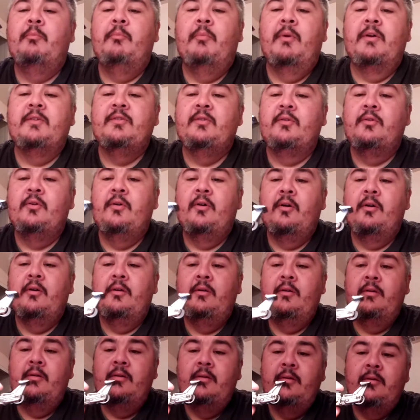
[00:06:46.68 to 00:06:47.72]
Muscle
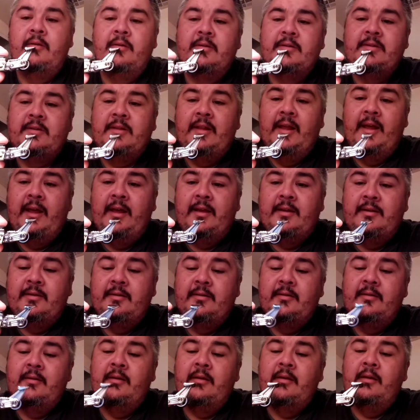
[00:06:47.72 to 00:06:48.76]
car
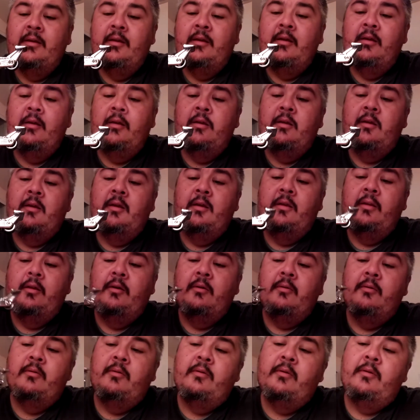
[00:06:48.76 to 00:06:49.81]
slash, you
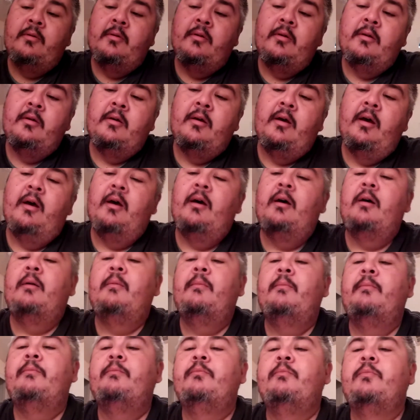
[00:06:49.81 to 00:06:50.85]
know,
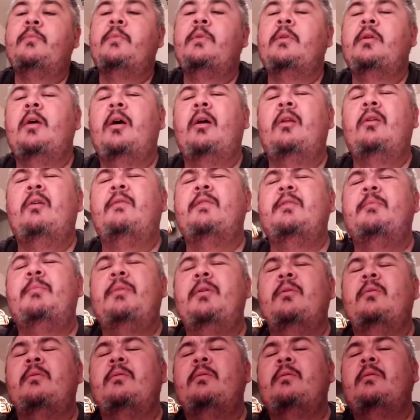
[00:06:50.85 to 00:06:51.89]
I don't know if it's a
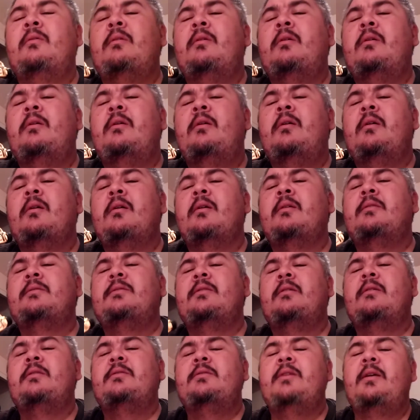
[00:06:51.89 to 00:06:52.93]
Beetle
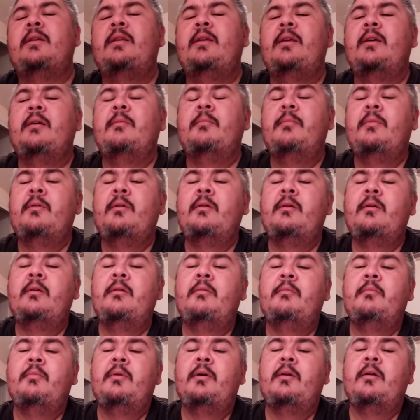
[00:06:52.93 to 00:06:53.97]
considered JDM,
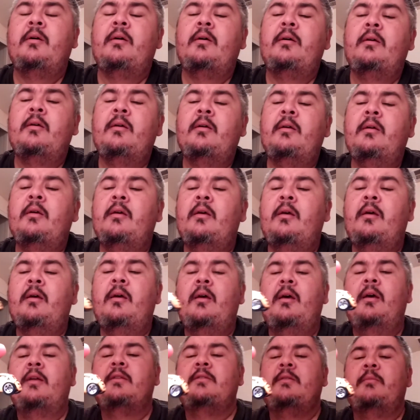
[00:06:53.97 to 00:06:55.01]
but
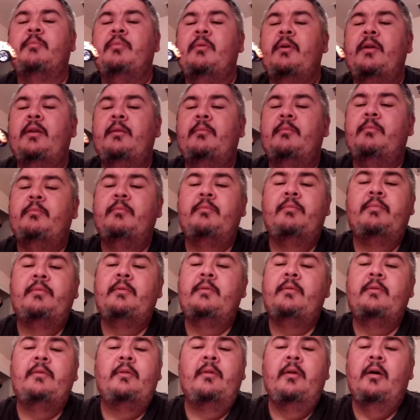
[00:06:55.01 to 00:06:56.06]
it's a pretty
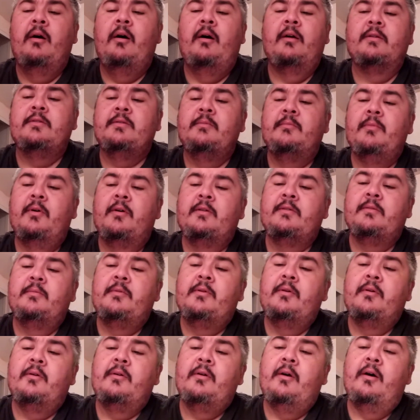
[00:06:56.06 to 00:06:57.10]
awesome
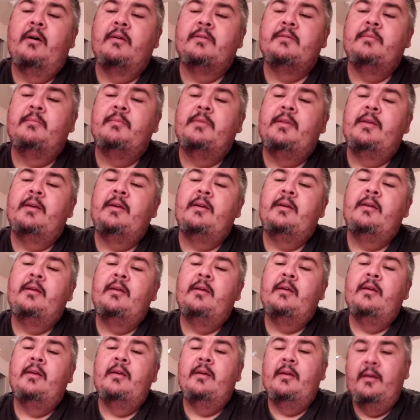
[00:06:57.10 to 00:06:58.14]
car, awesome thing.
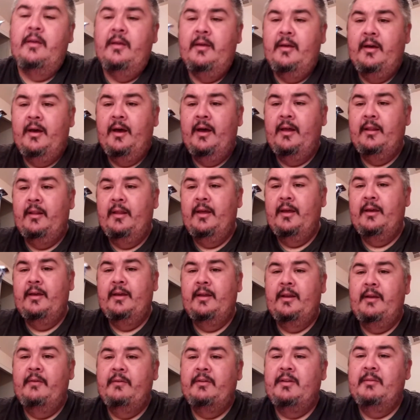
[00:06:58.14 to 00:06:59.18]
I like
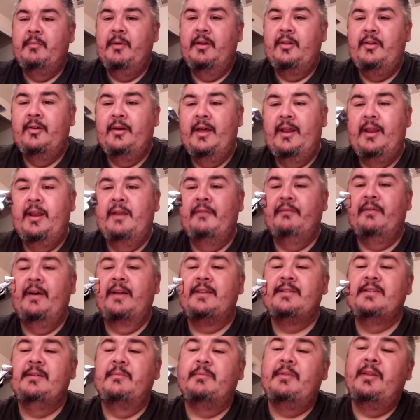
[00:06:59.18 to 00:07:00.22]
it. Every time I look at it, I
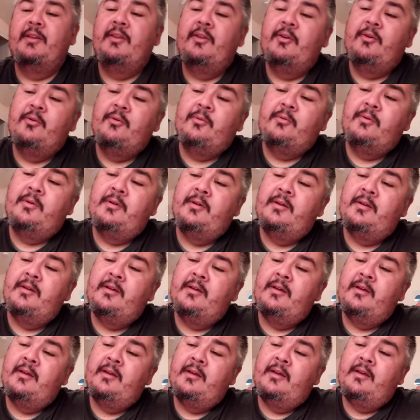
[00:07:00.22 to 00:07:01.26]
find something new,
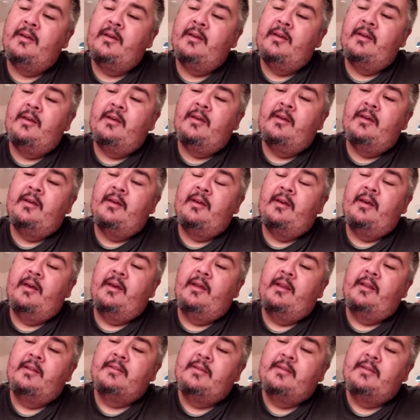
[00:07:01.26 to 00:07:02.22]
and